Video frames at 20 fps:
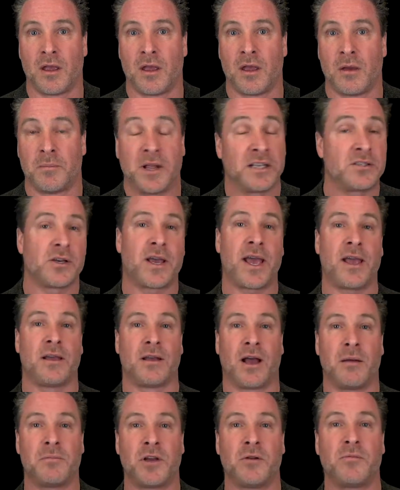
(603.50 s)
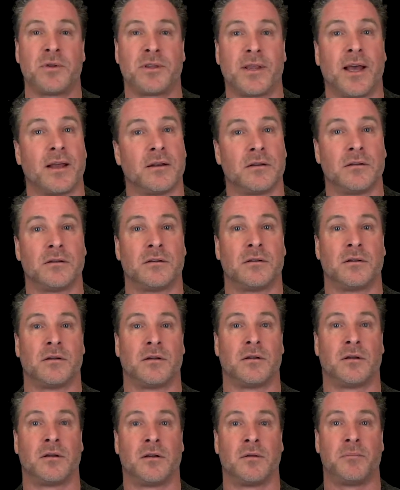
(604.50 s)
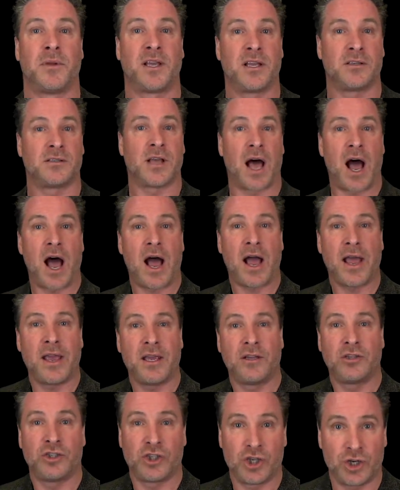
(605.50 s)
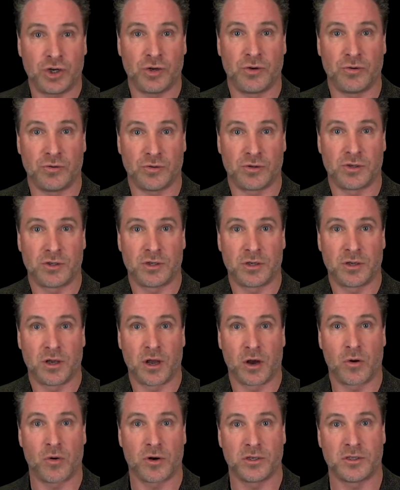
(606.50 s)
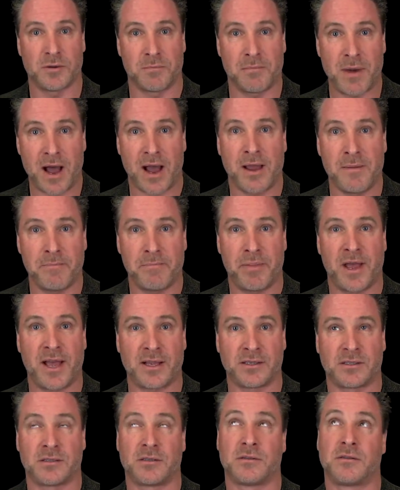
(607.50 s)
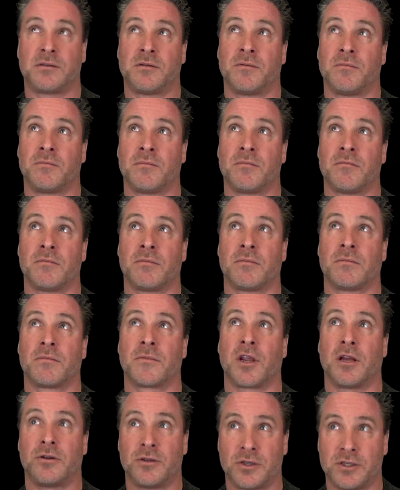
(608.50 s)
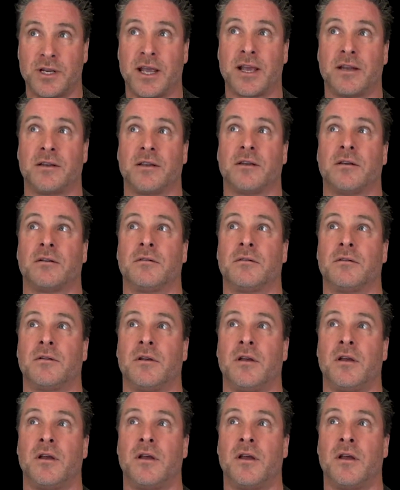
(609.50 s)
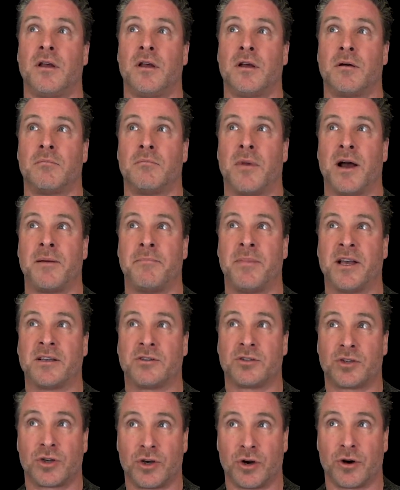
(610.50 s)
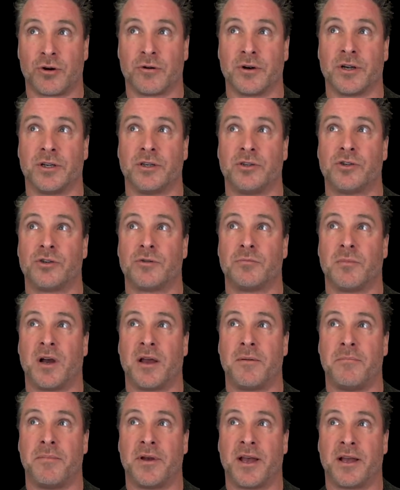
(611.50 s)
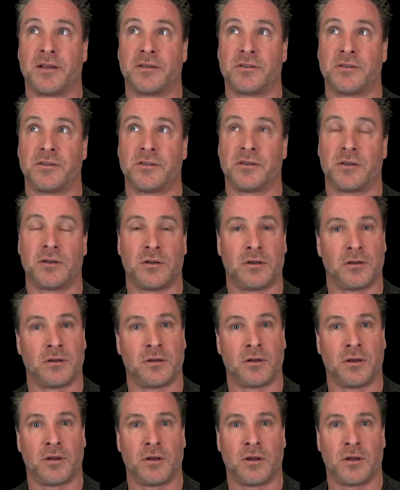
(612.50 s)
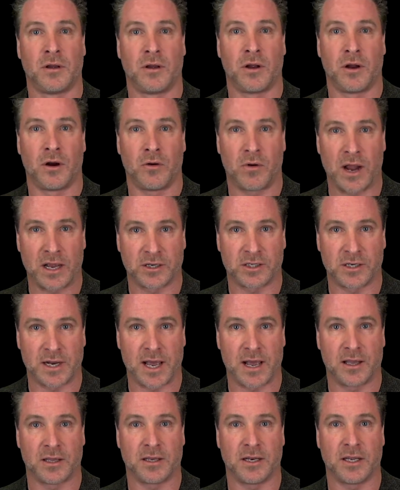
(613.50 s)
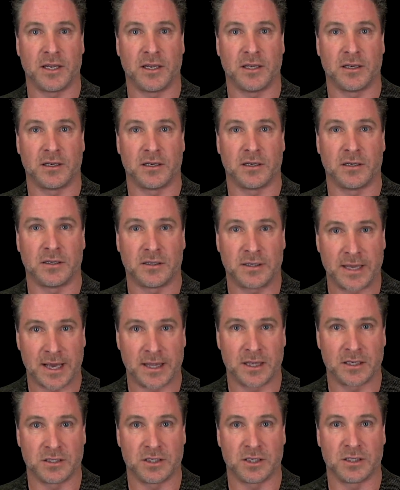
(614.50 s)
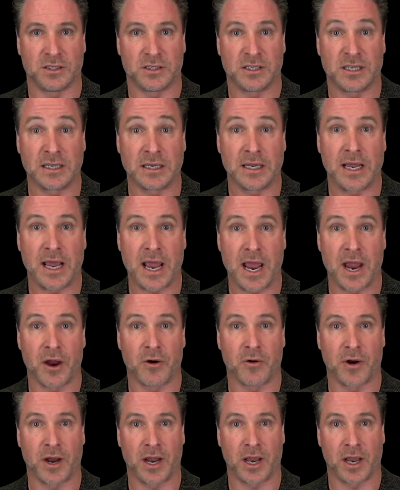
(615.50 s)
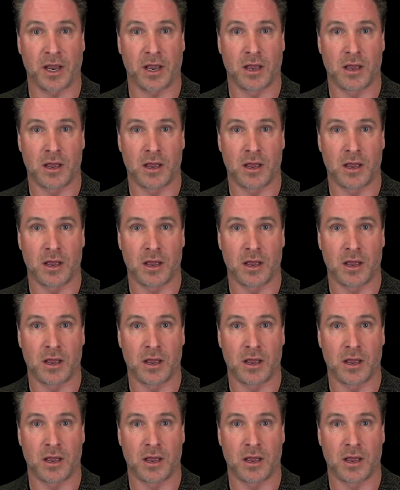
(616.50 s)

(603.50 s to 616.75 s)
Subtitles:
That's okay. I'm good with that because I choose according to my best understanding, my best courage, my best rationality and intelligence and caring,